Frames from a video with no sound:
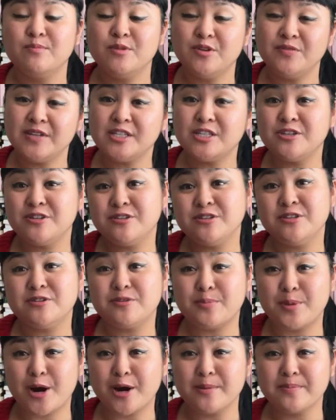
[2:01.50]
moving to a new
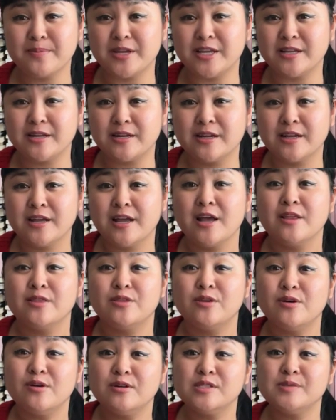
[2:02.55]
apartment.
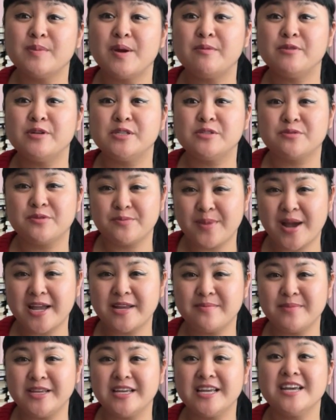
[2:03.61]
Those memories
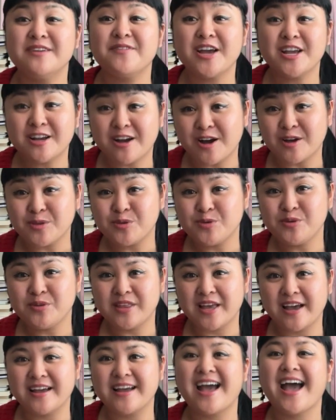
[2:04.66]
remind me, if I got through
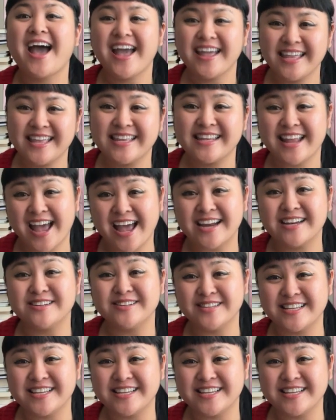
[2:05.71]
that, I can handle